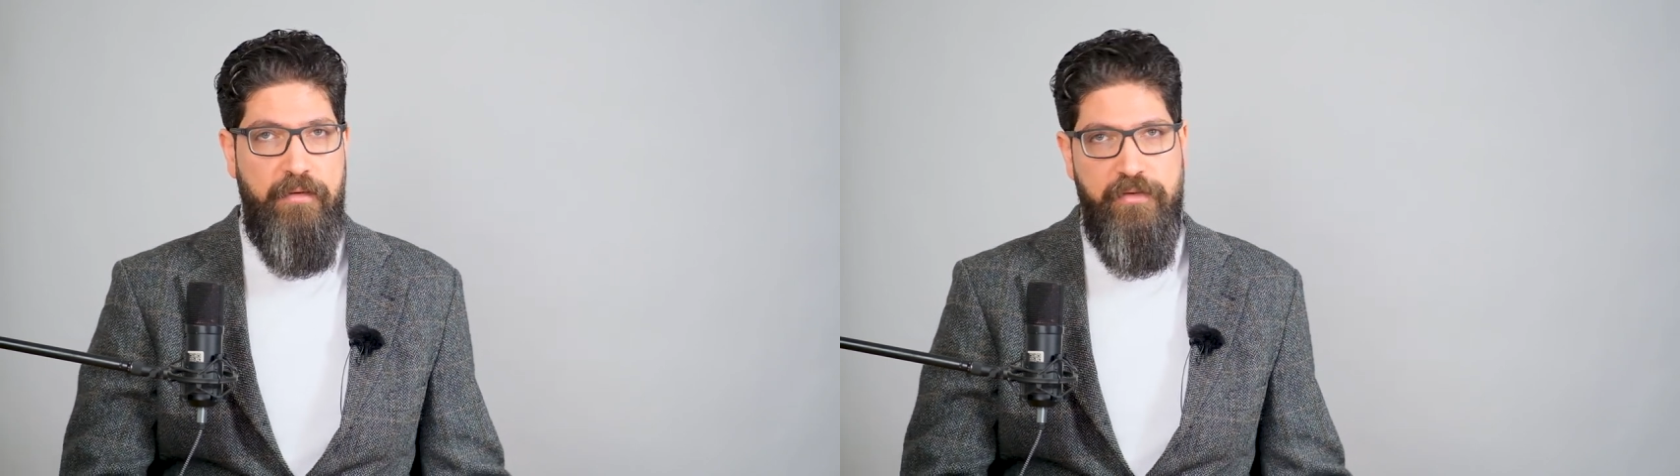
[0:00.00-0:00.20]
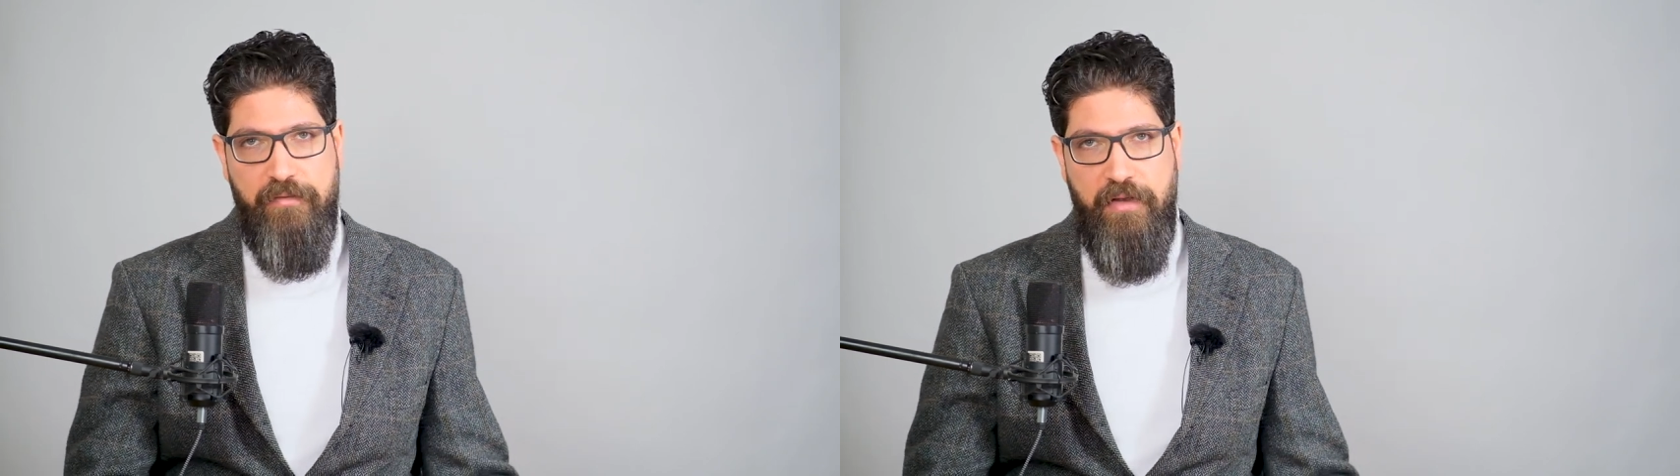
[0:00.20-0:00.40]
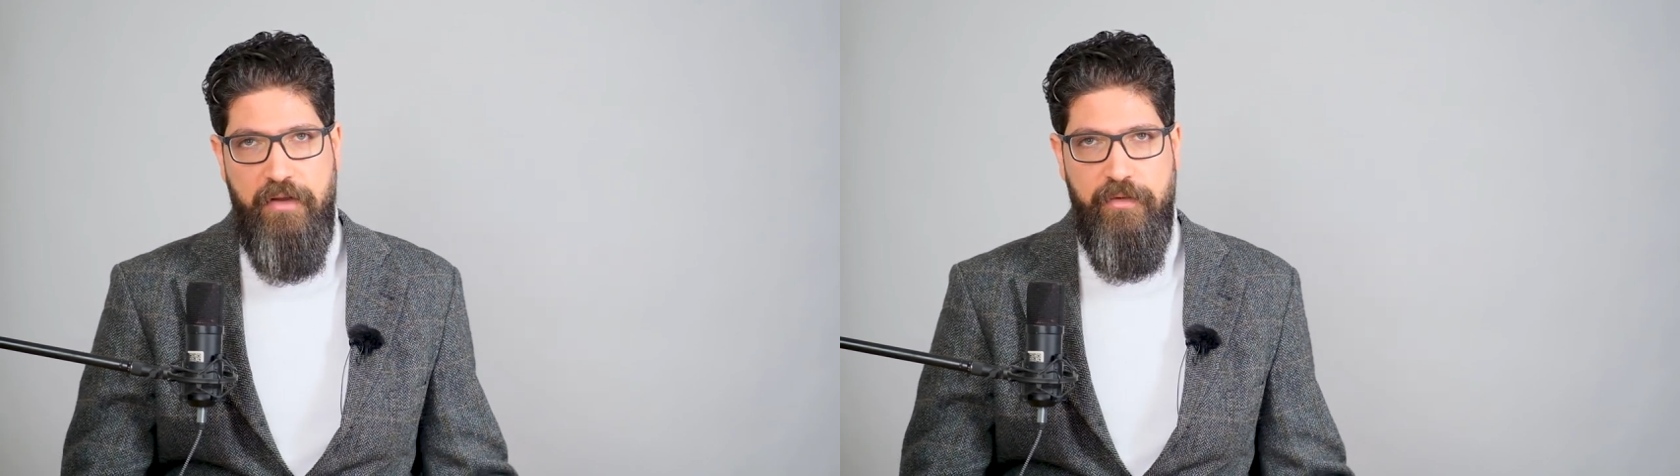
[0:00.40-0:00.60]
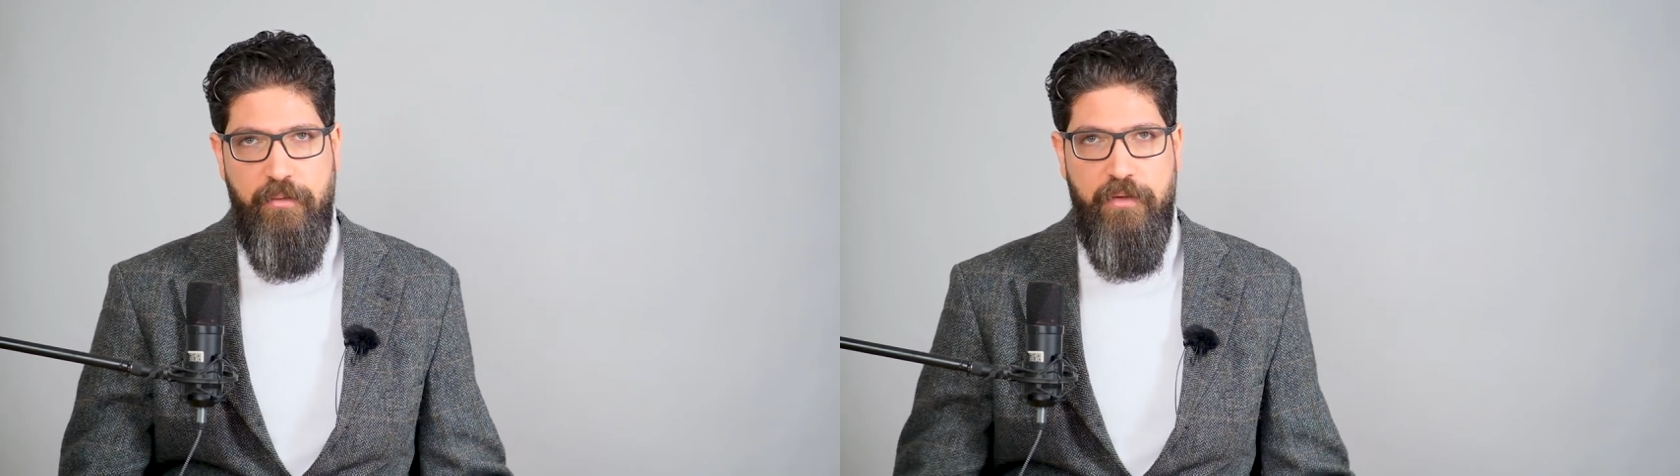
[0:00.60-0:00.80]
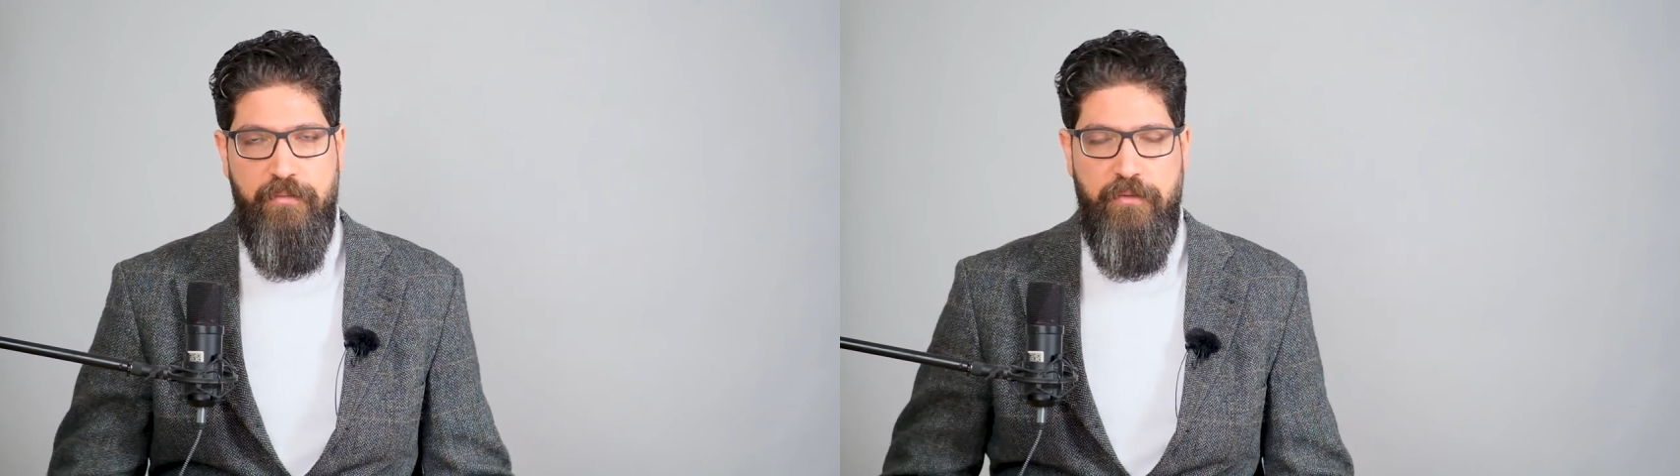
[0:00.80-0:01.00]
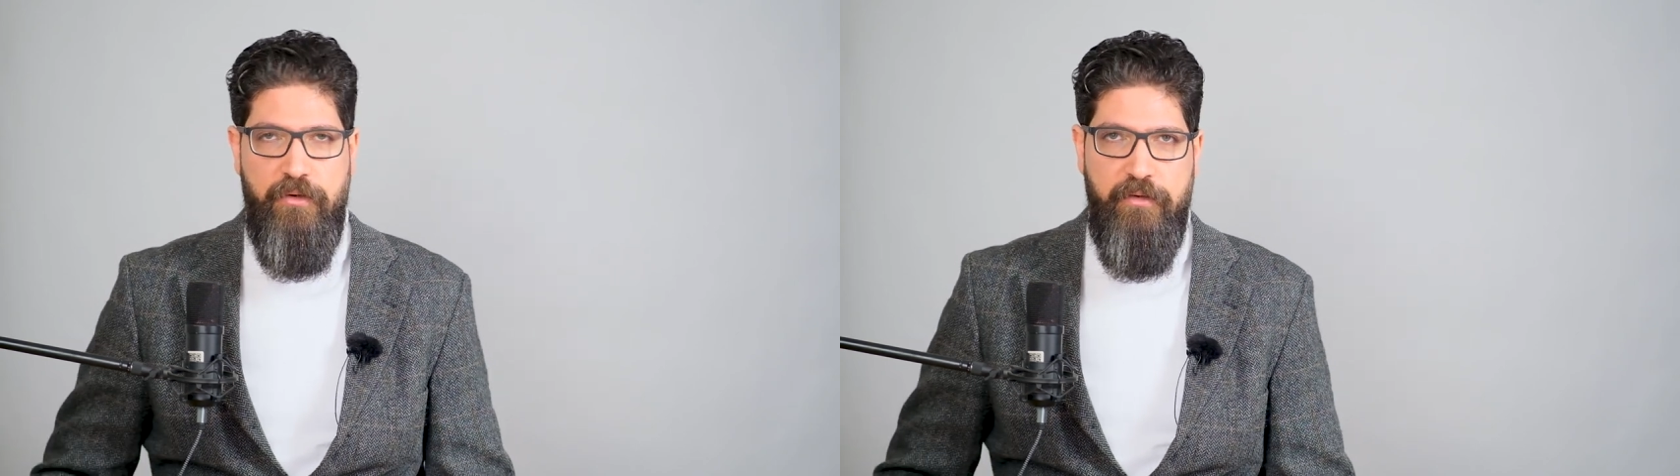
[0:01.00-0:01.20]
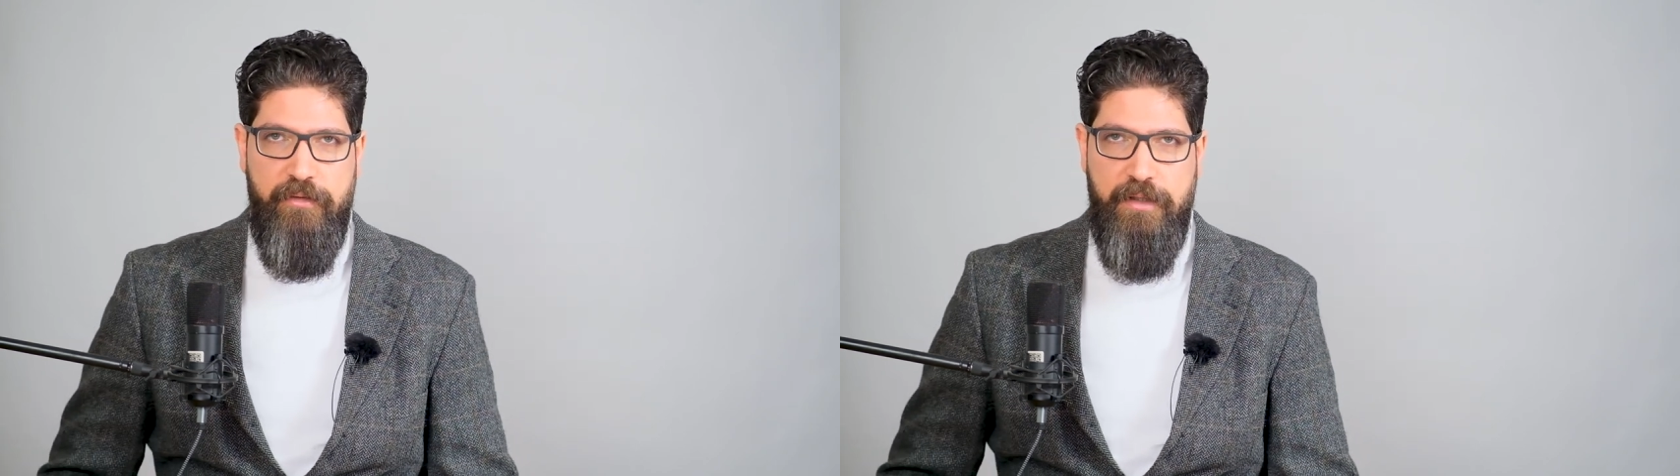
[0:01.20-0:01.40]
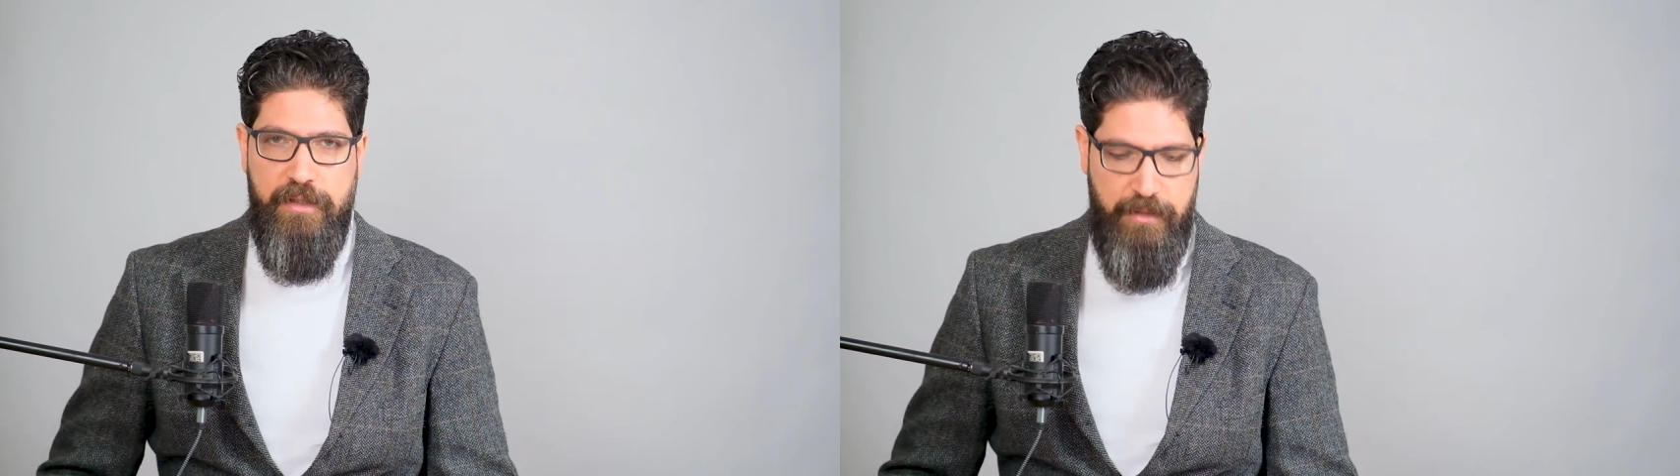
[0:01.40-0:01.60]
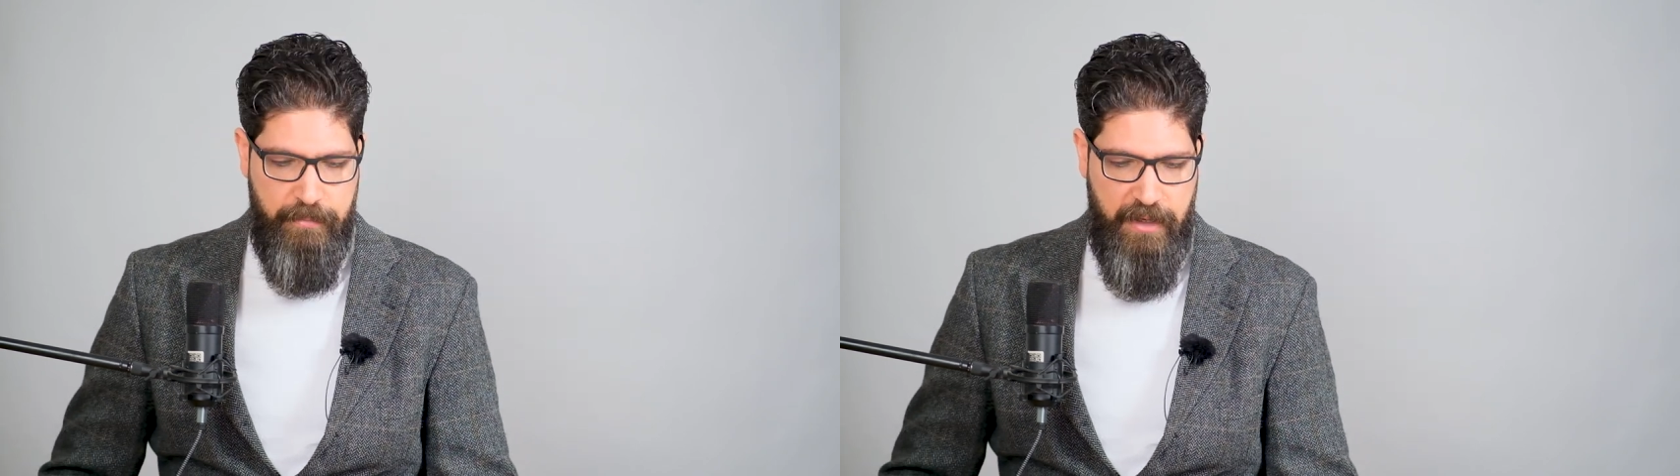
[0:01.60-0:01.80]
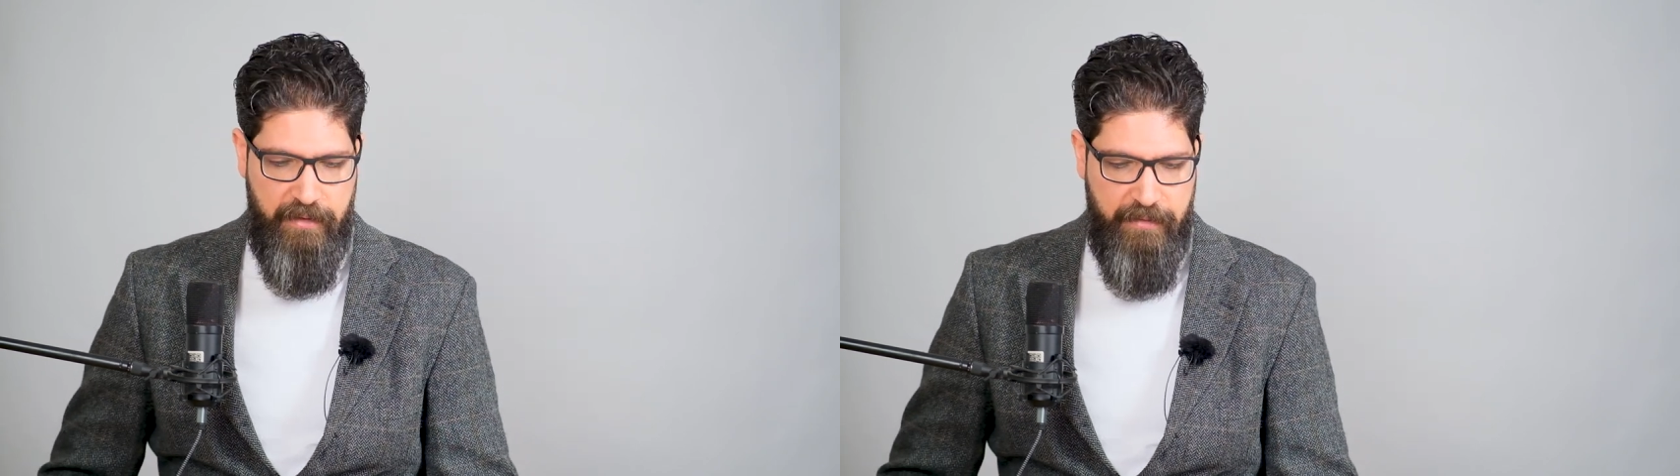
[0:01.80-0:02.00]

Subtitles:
It's a fancy word for an empire,